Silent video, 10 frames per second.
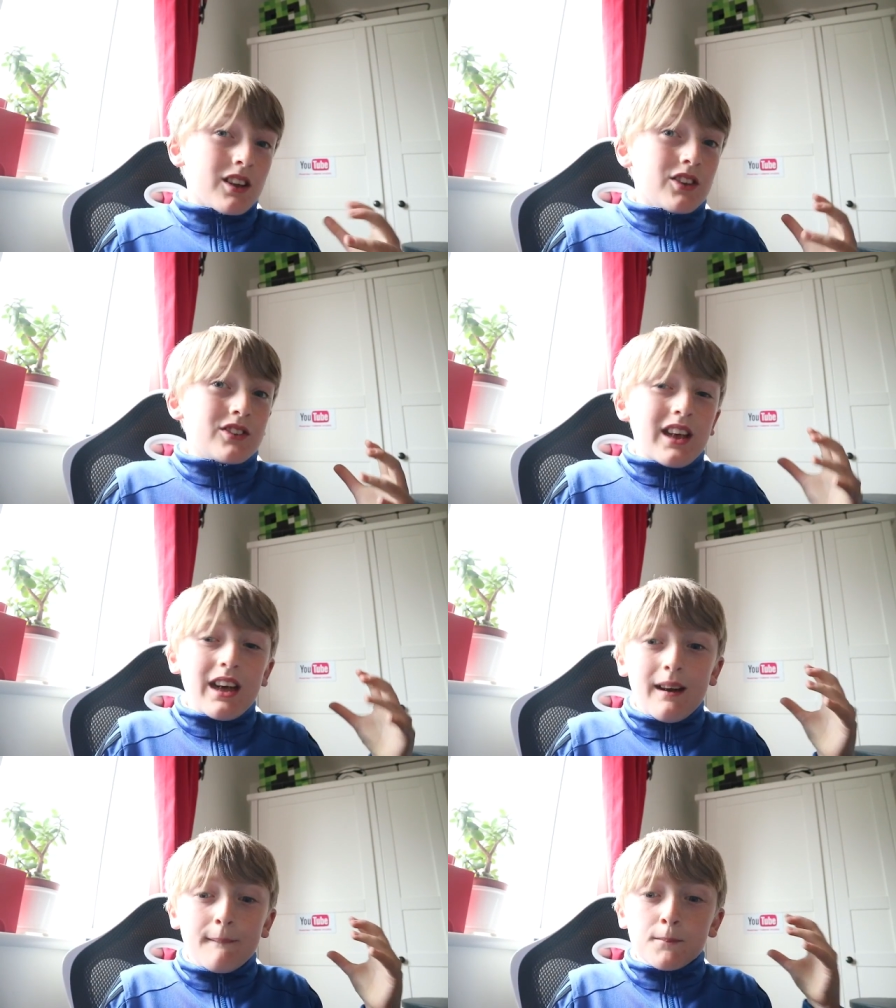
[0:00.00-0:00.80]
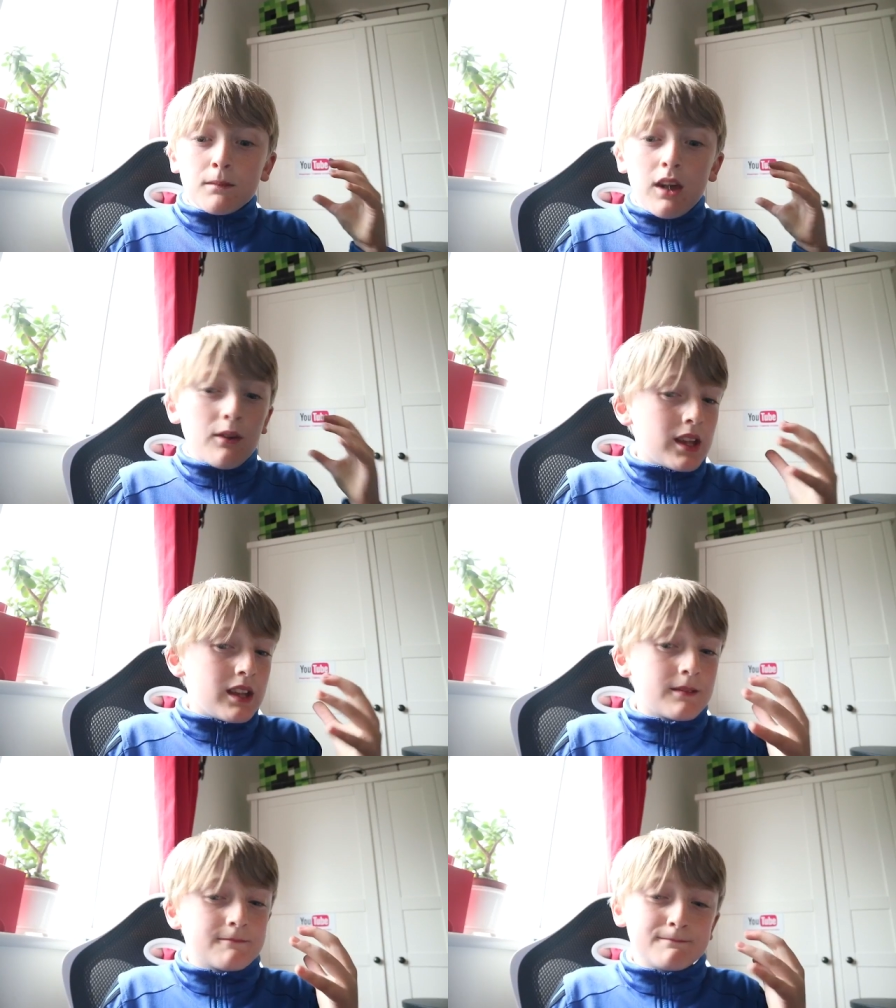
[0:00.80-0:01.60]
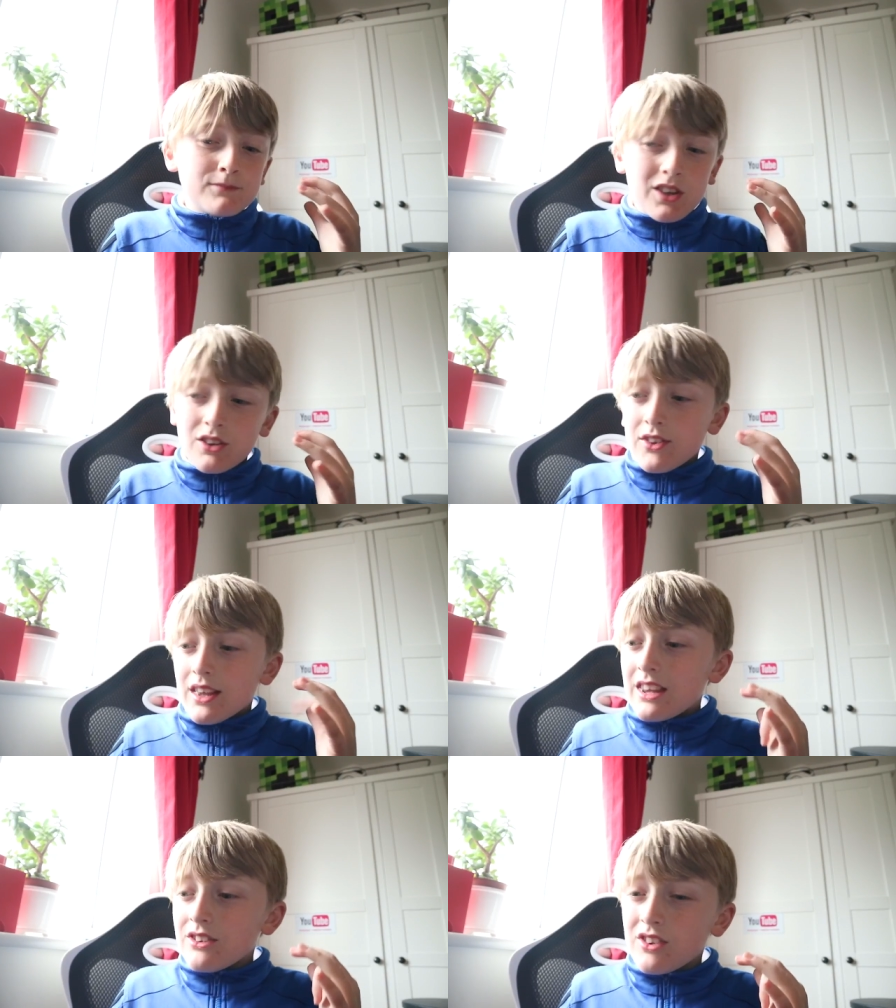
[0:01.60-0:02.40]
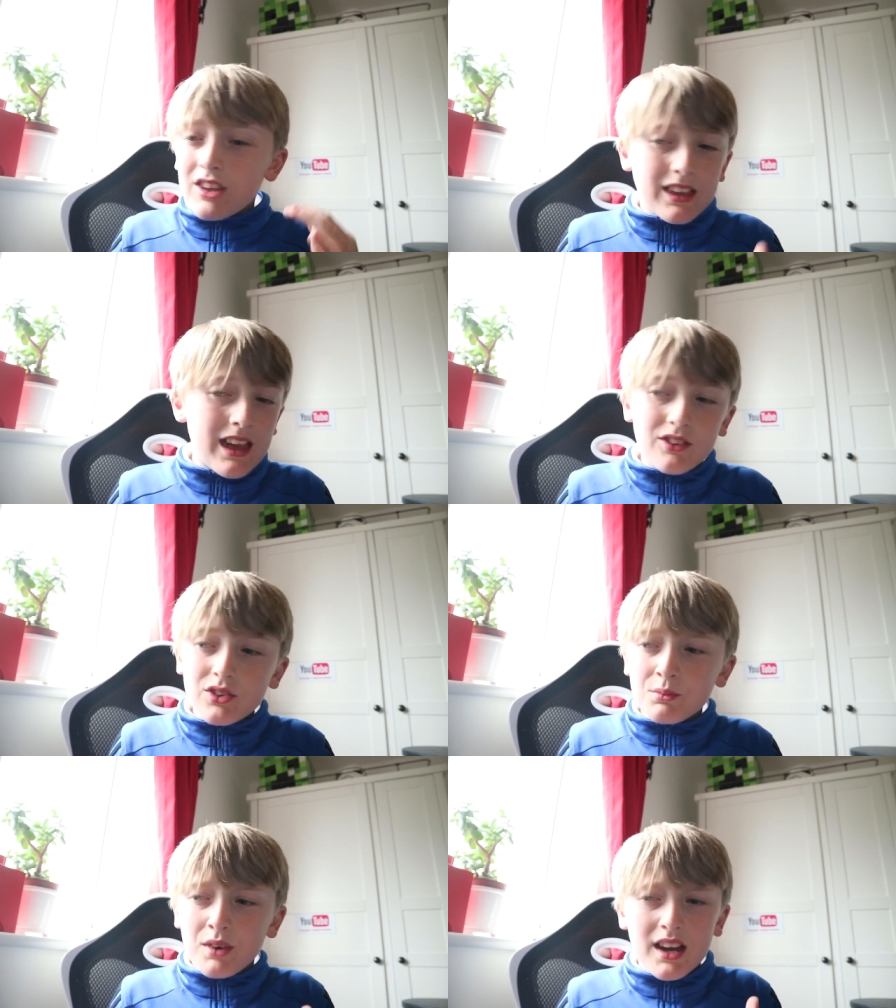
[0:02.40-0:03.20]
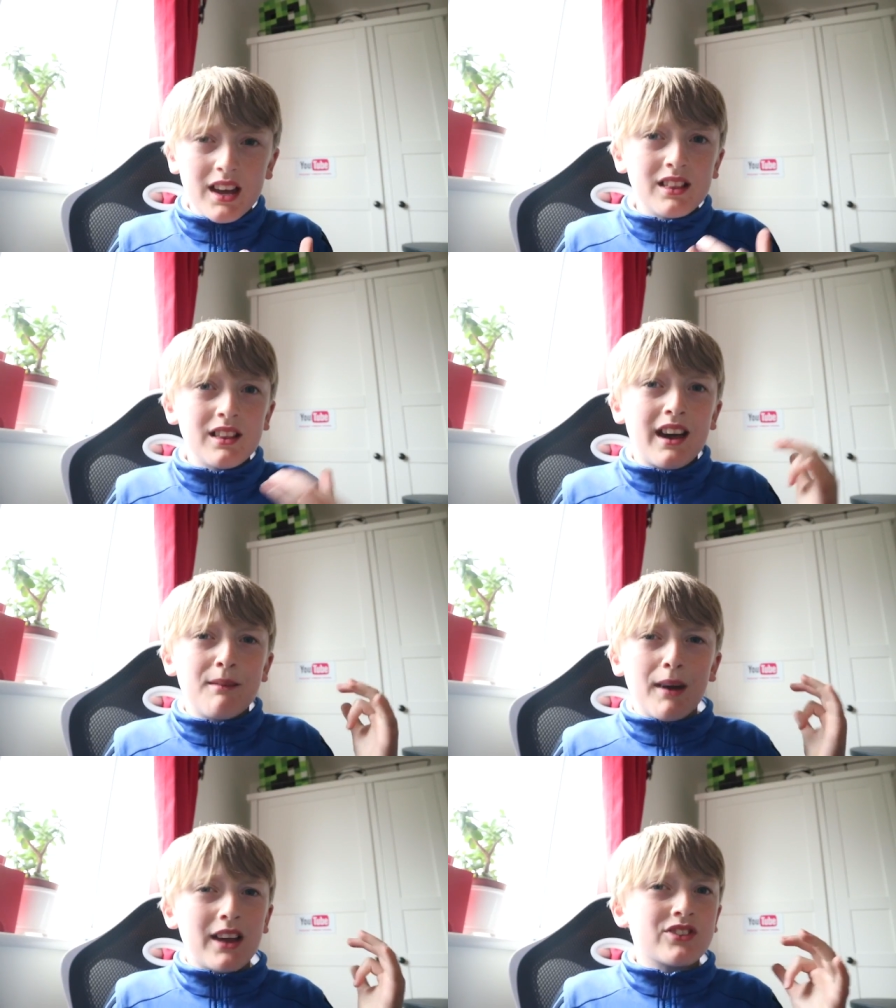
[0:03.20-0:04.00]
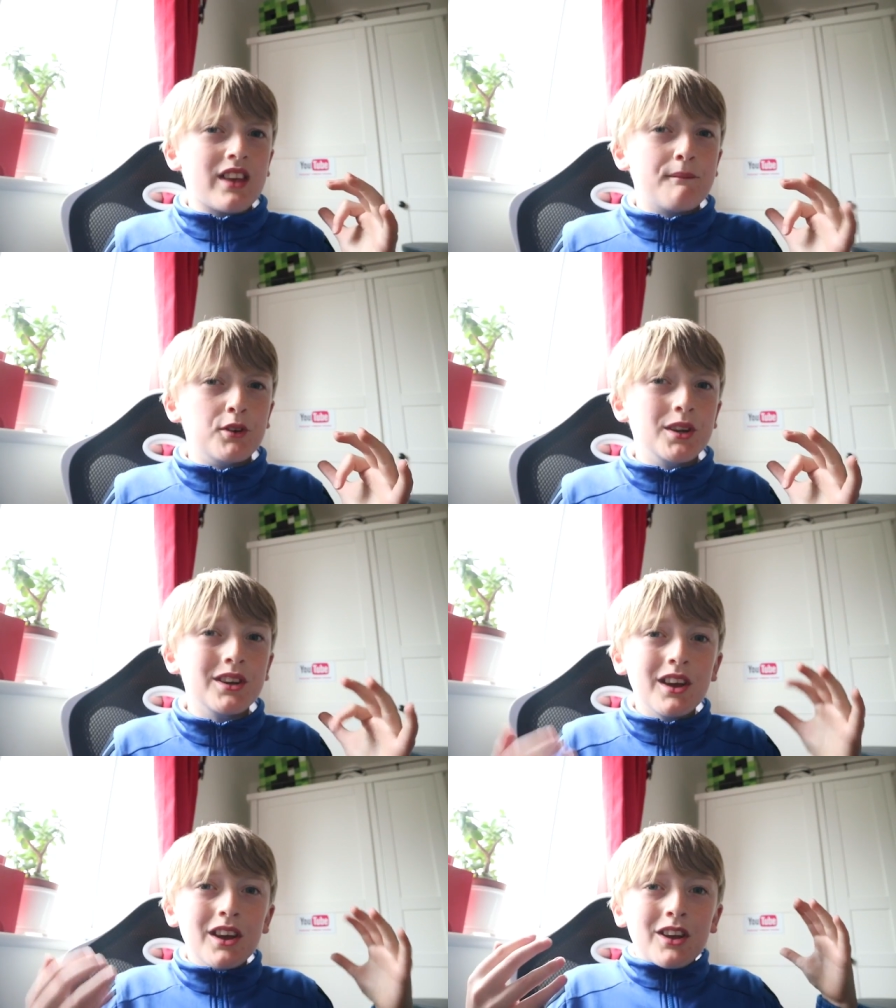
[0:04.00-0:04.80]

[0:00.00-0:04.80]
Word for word: because like I'm going because I need to get somewhere like by seven